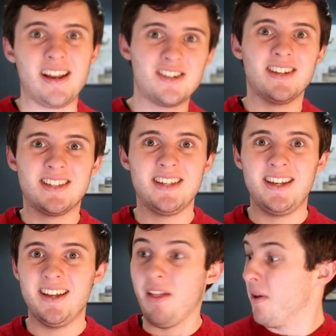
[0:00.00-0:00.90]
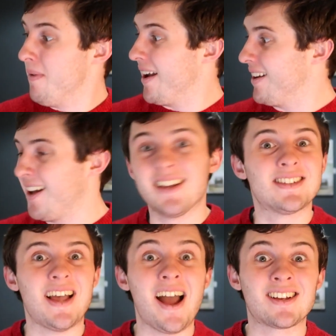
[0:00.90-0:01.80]
as you can see, the mad
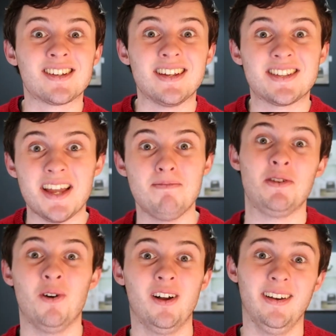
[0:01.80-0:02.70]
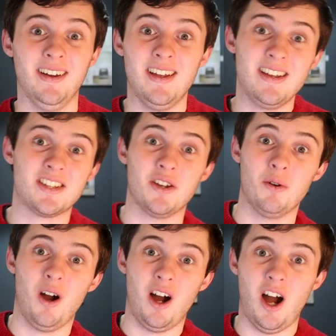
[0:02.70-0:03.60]
lads actually sent me one. So
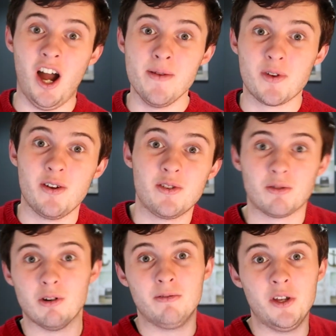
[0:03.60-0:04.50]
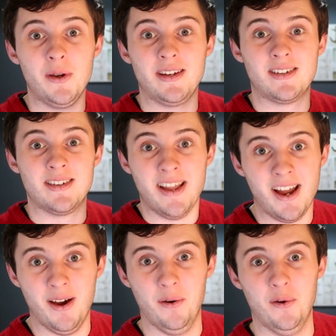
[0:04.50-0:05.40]
I'm going to review it
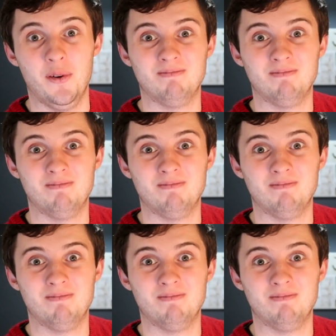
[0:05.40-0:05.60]
now.